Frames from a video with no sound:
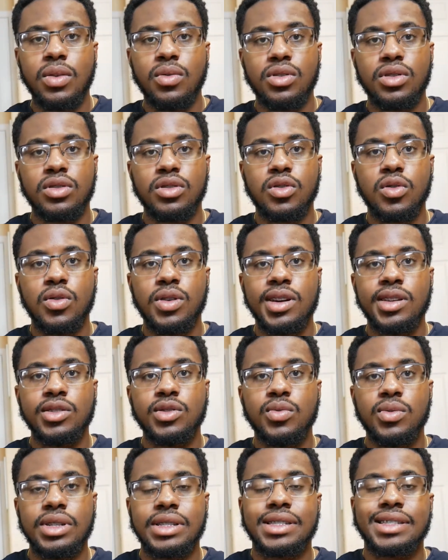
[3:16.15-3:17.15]
We're gonna go ahead and
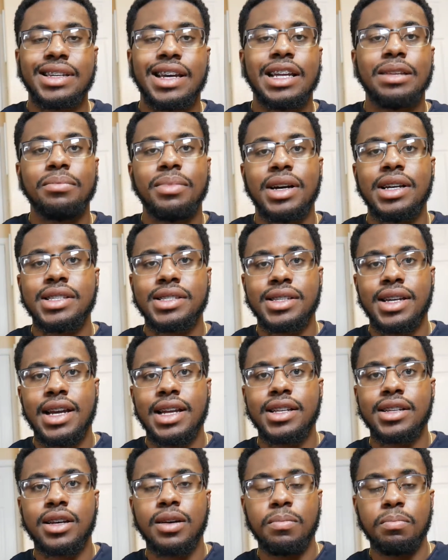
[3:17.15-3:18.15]
do a
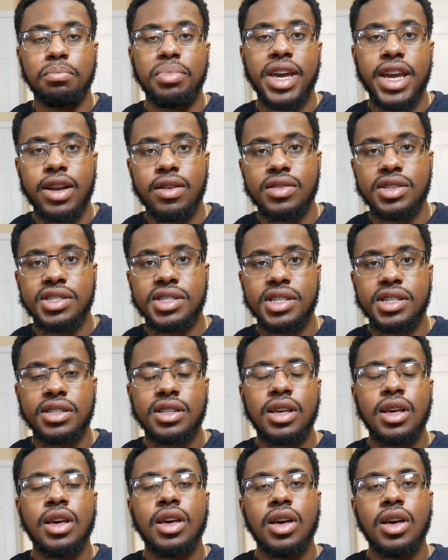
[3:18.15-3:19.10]
side-by-side comparison